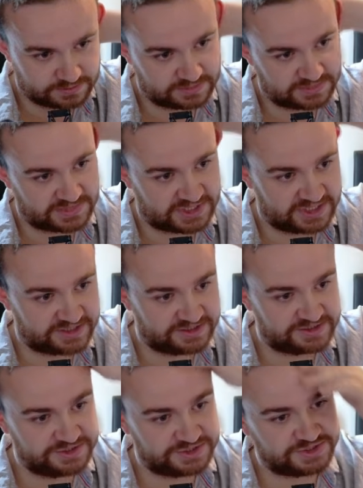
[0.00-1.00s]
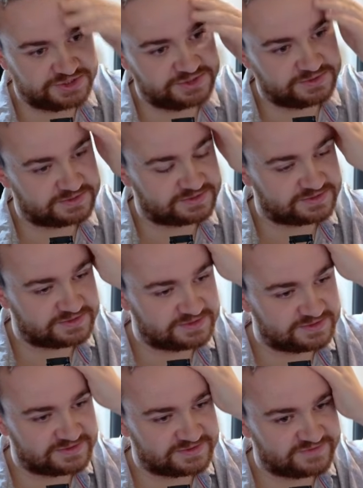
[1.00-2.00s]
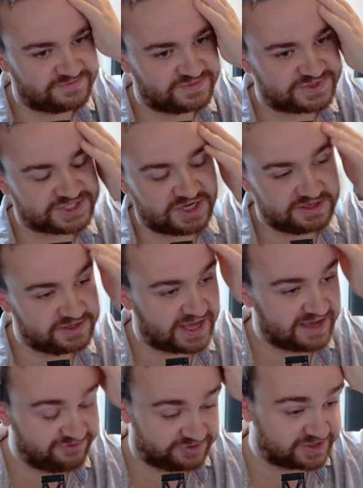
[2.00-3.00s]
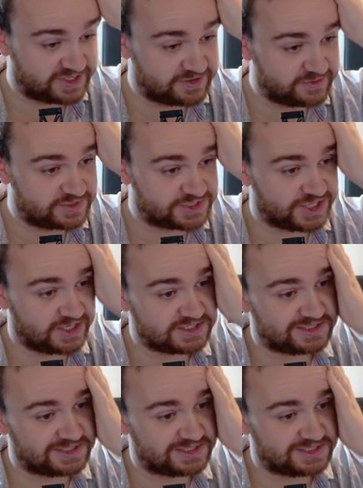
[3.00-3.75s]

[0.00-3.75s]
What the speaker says: Like, you stun everything with Shanks